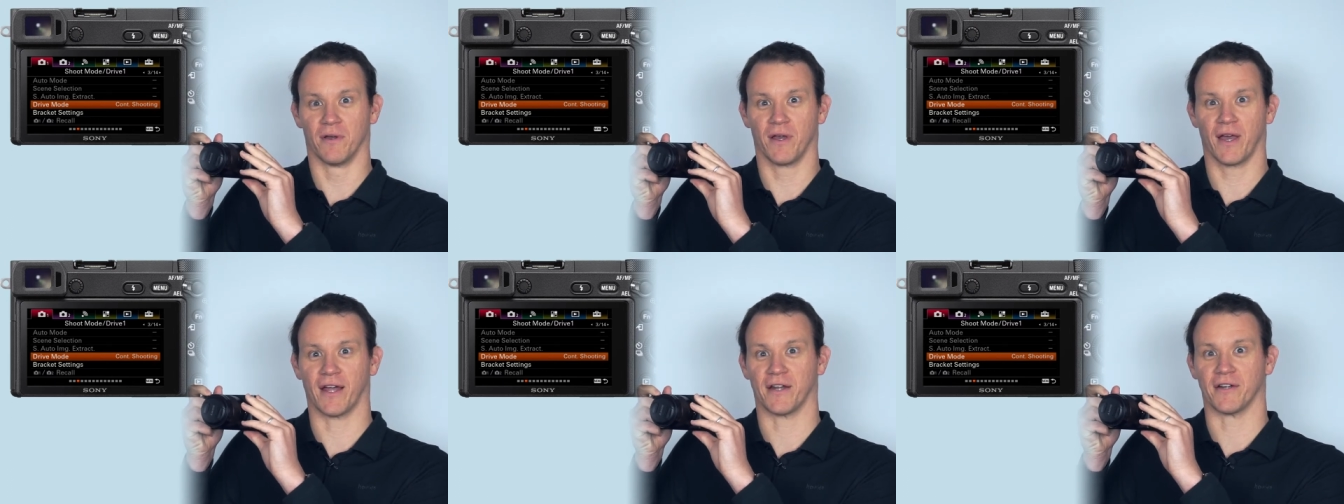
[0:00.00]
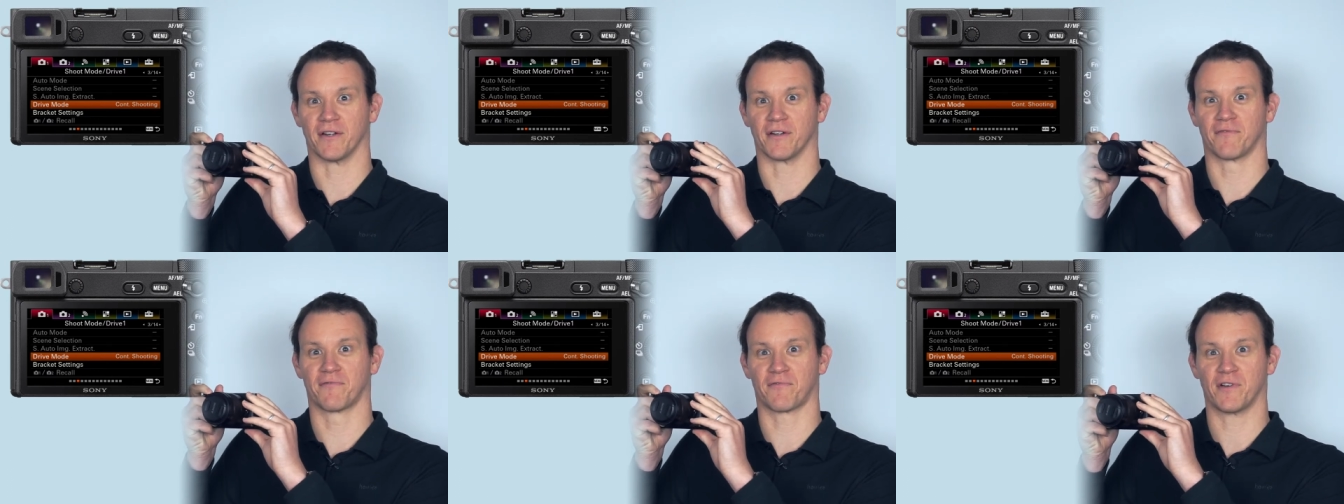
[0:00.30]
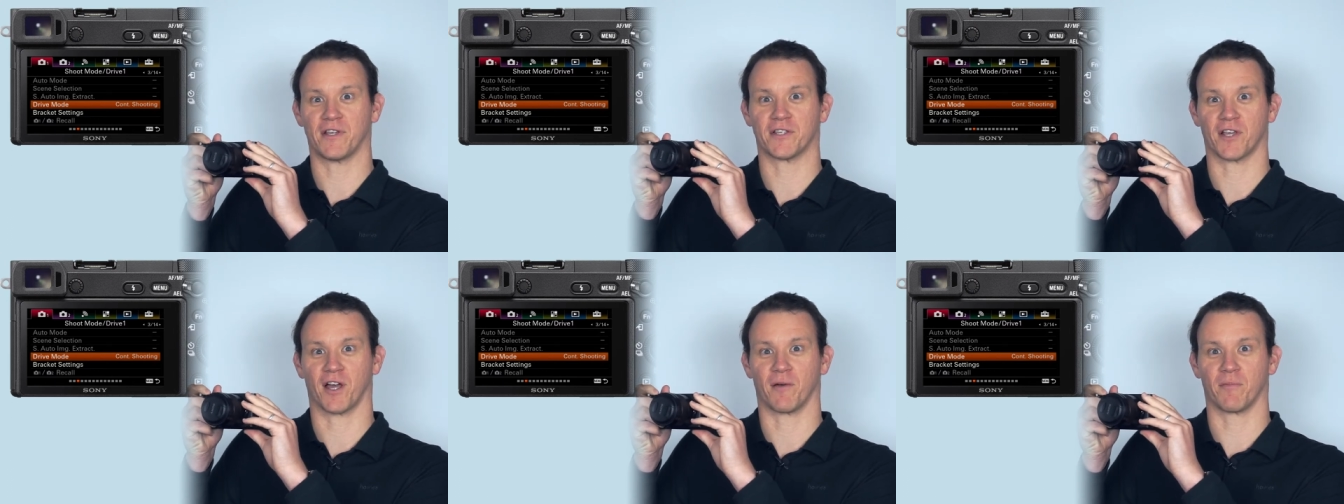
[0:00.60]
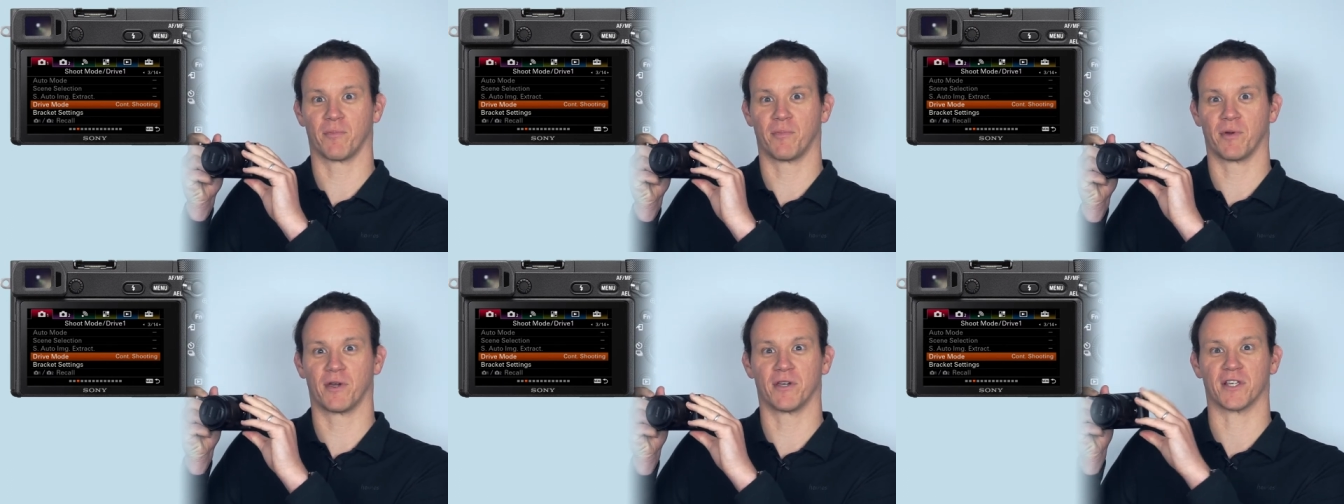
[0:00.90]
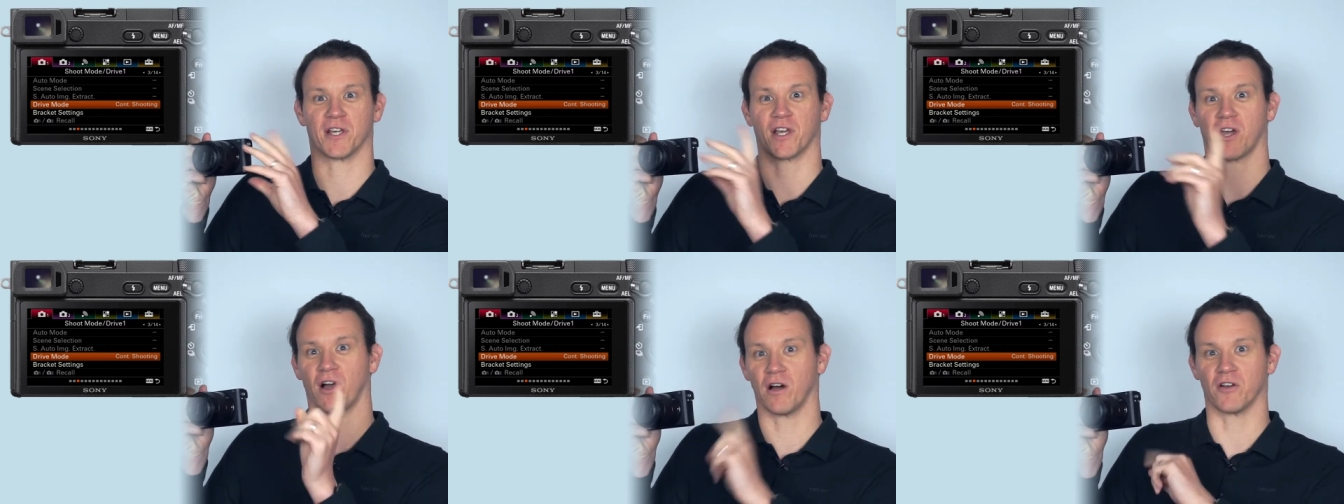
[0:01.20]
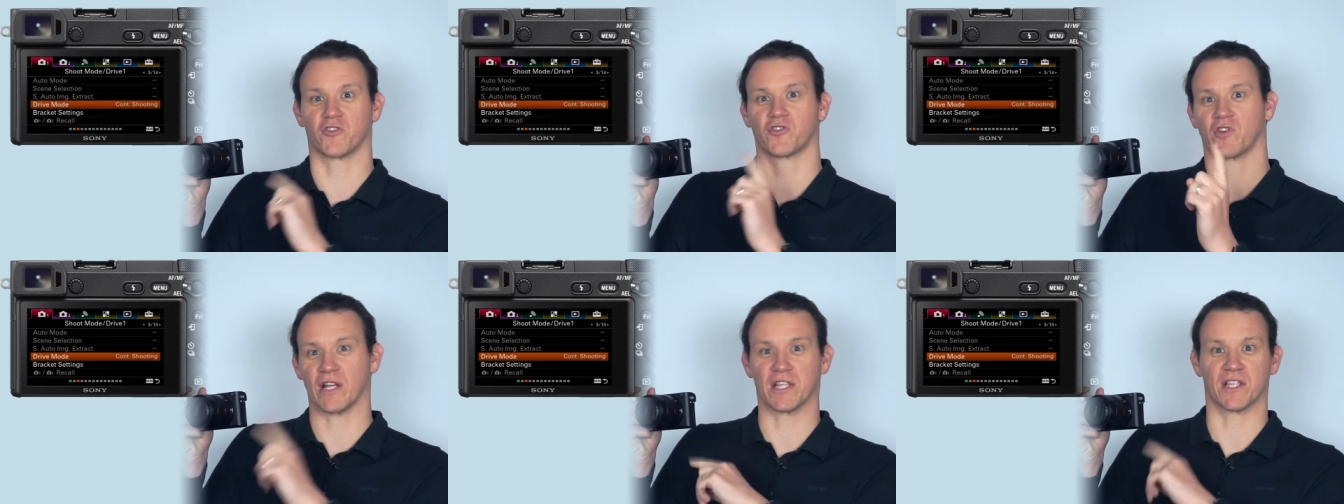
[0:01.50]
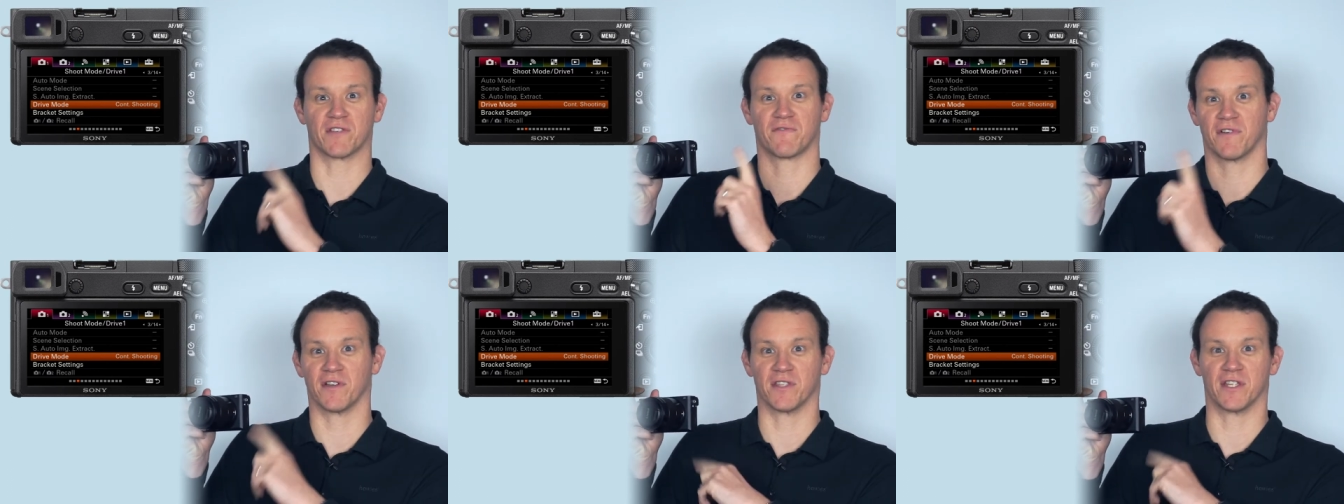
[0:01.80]
and freeze up because it can't
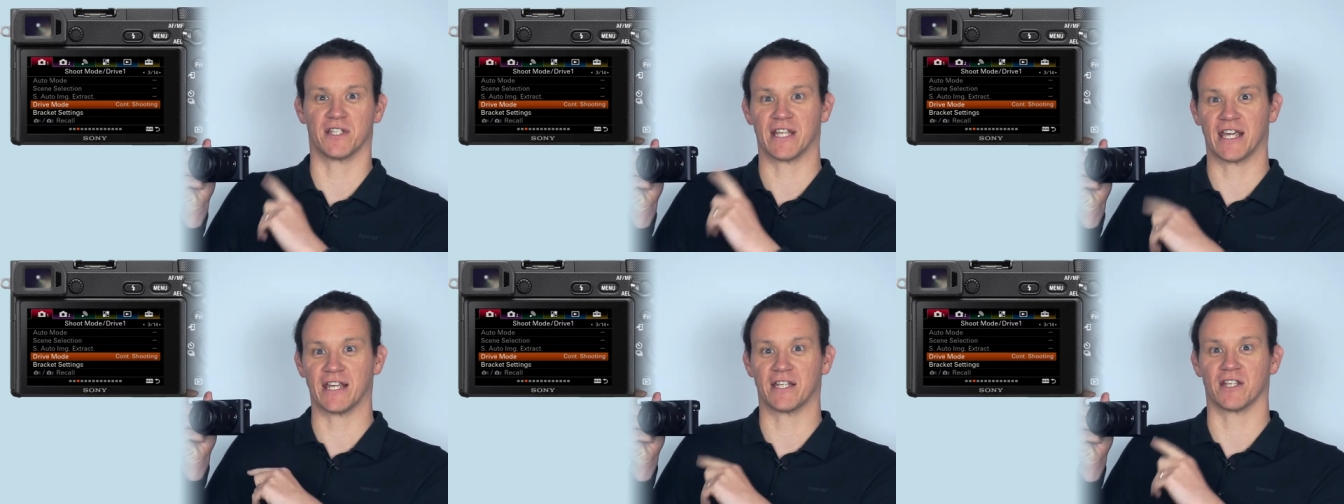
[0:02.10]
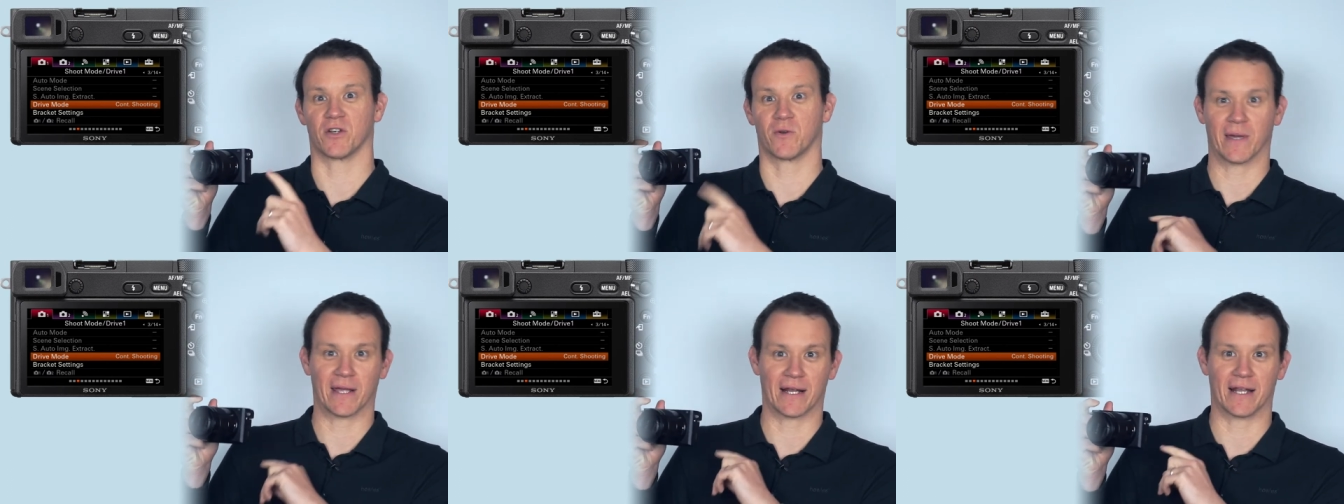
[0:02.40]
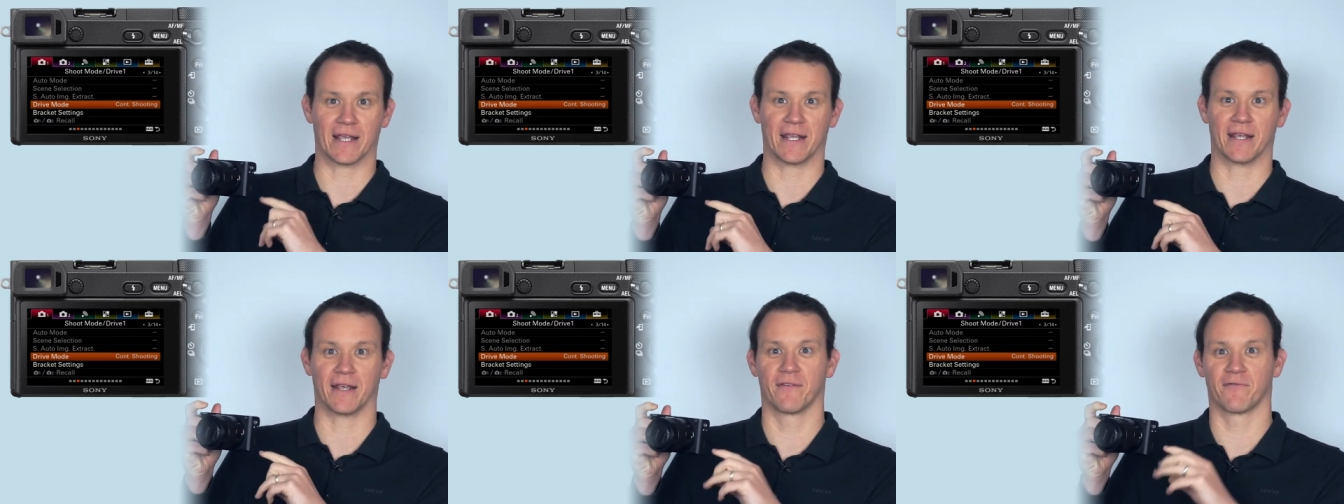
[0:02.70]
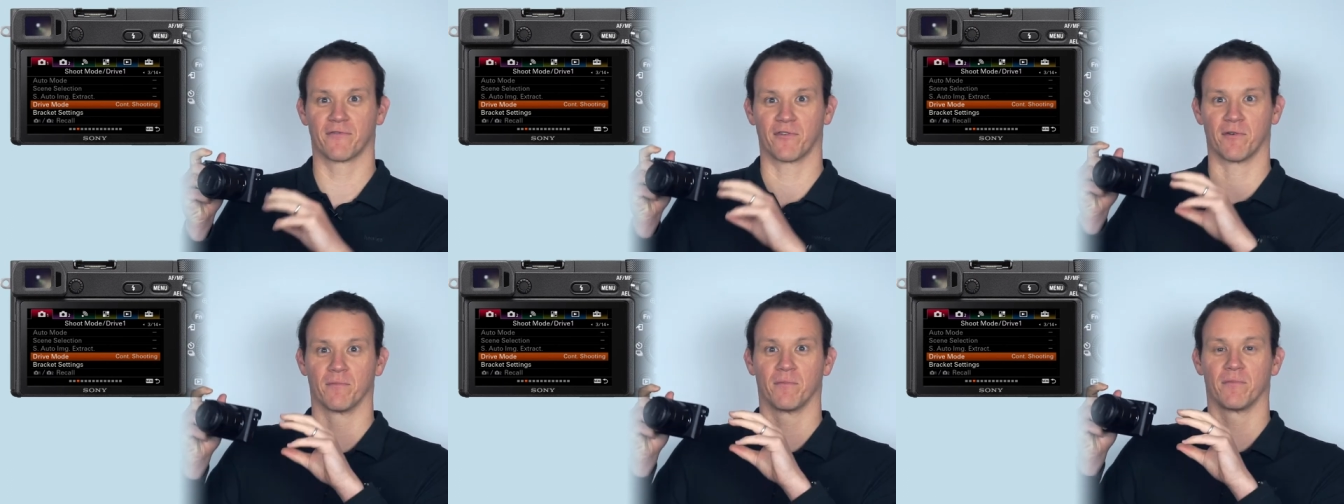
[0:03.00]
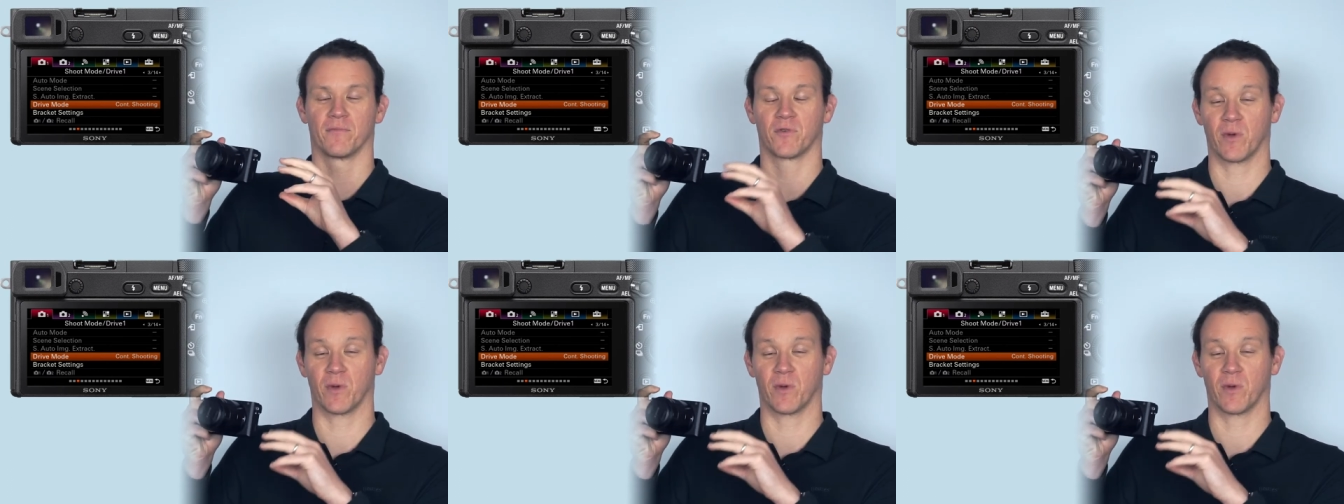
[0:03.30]
transfer the data quickly from